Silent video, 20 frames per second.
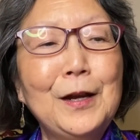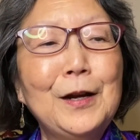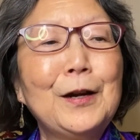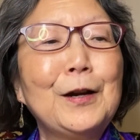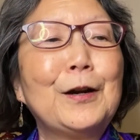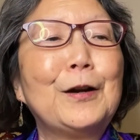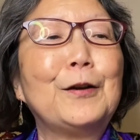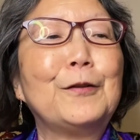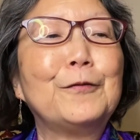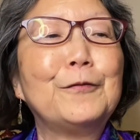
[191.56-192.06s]

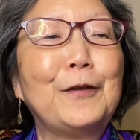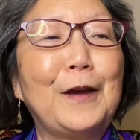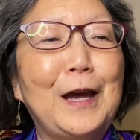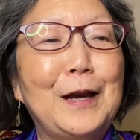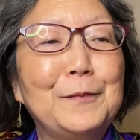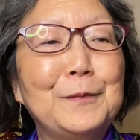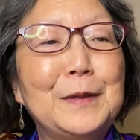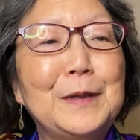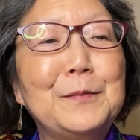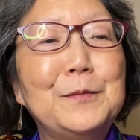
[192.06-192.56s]
Her
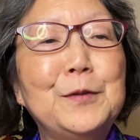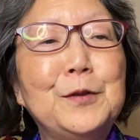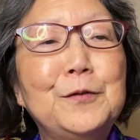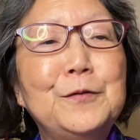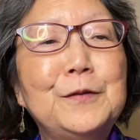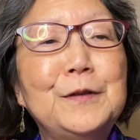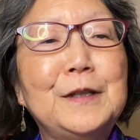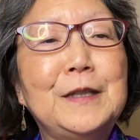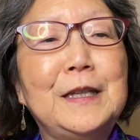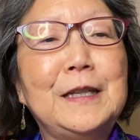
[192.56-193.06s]
family moved
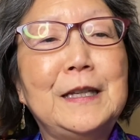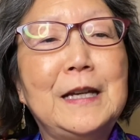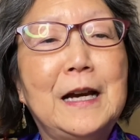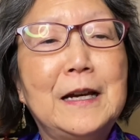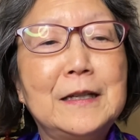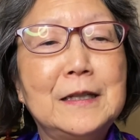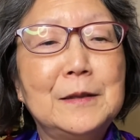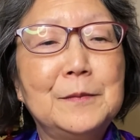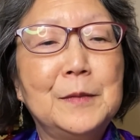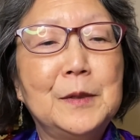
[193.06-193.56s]
to the
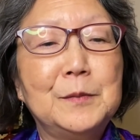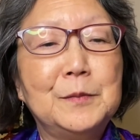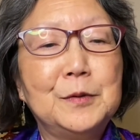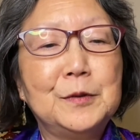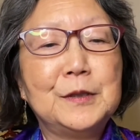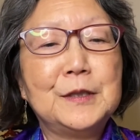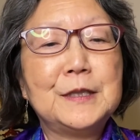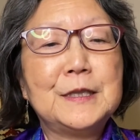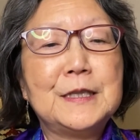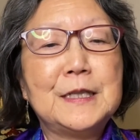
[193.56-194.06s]
Yakima
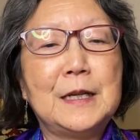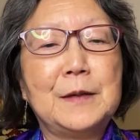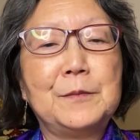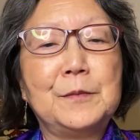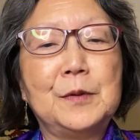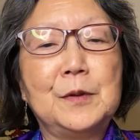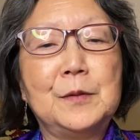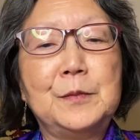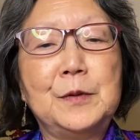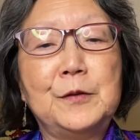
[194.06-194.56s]
Buddhist
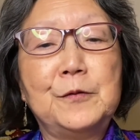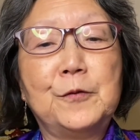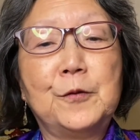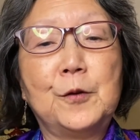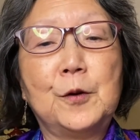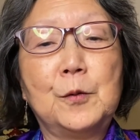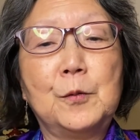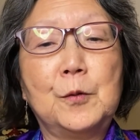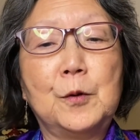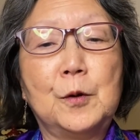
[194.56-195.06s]
temple before
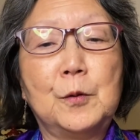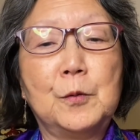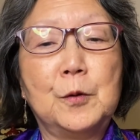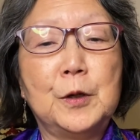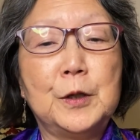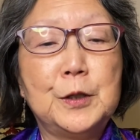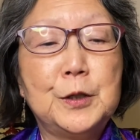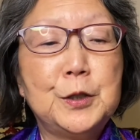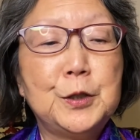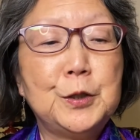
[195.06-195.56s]
World War
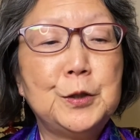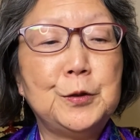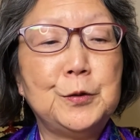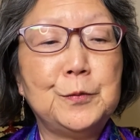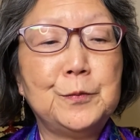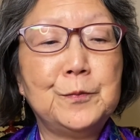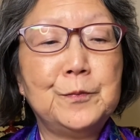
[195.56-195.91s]
II.